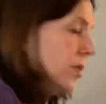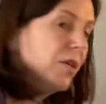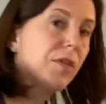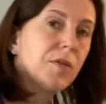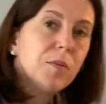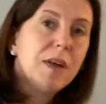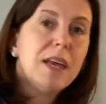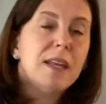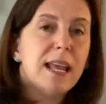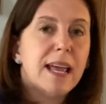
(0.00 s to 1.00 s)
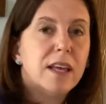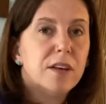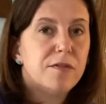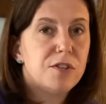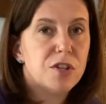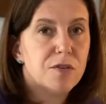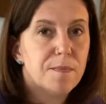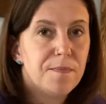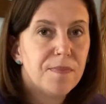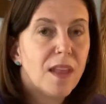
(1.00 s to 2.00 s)
are 3 and -2.
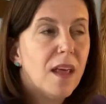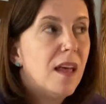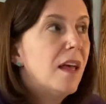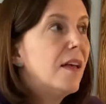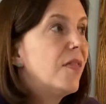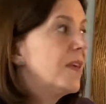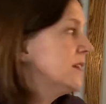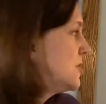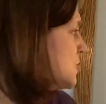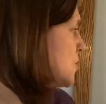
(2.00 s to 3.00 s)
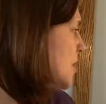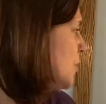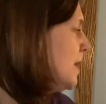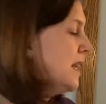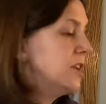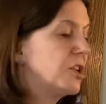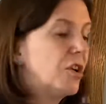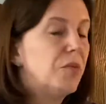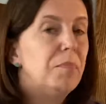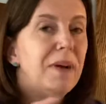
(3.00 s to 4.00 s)
And this is where we need to
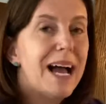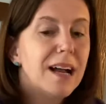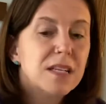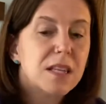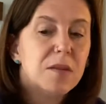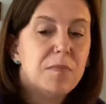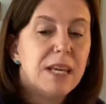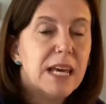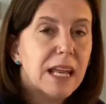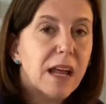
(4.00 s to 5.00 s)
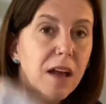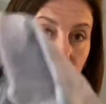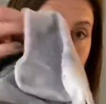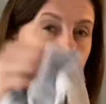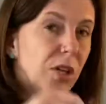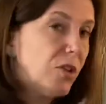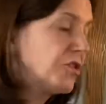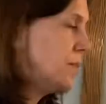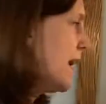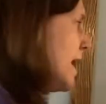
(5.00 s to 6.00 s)
go back to the beginning. I'm going to use
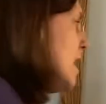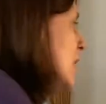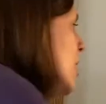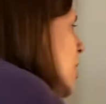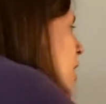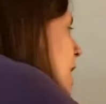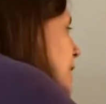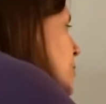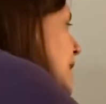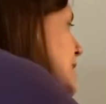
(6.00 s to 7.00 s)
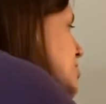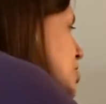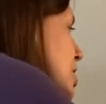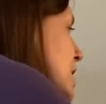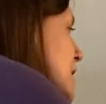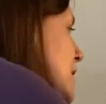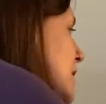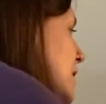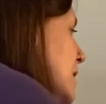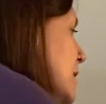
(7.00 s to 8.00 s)
my eraser,
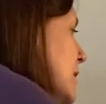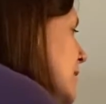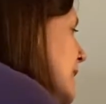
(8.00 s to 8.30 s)
if I